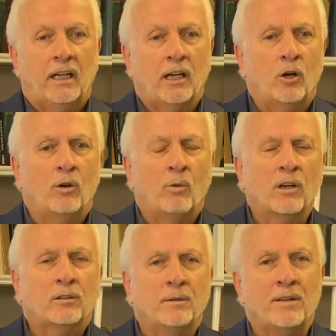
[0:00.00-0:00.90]
Hello and
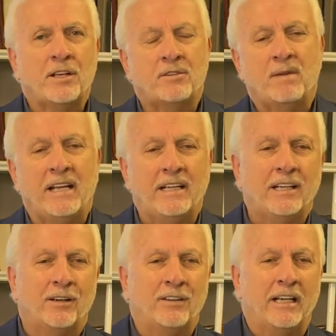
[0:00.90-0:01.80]
welcome to this meeting
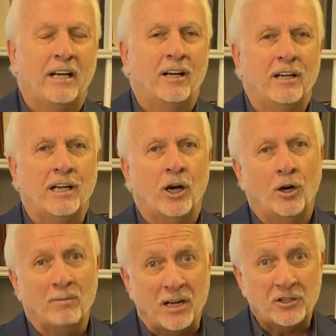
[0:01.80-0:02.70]
of the Aaron and
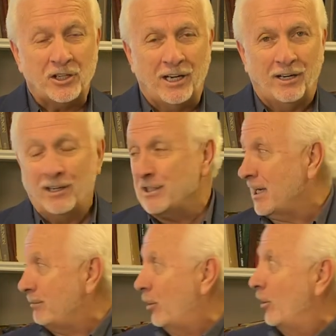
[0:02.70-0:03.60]
Her missionaries.
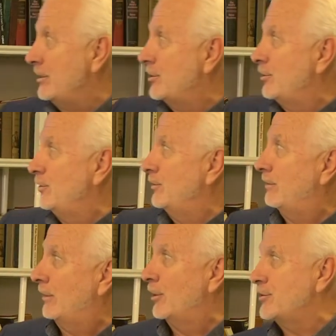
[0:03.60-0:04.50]
I point to the
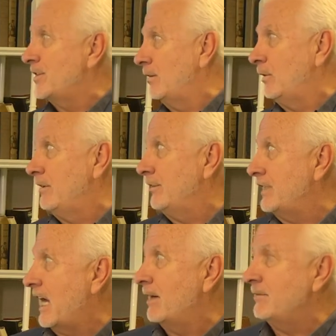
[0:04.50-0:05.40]
verse that we've
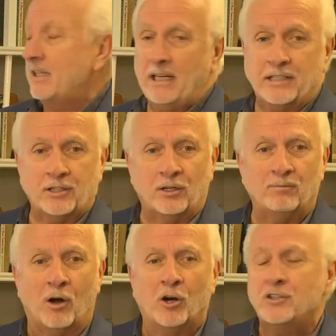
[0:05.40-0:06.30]
adopted as our
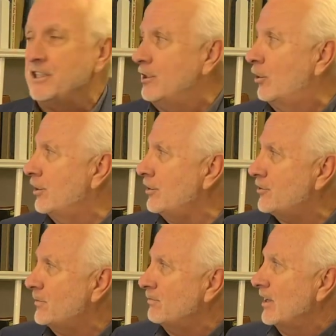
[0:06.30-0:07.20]
marching orders.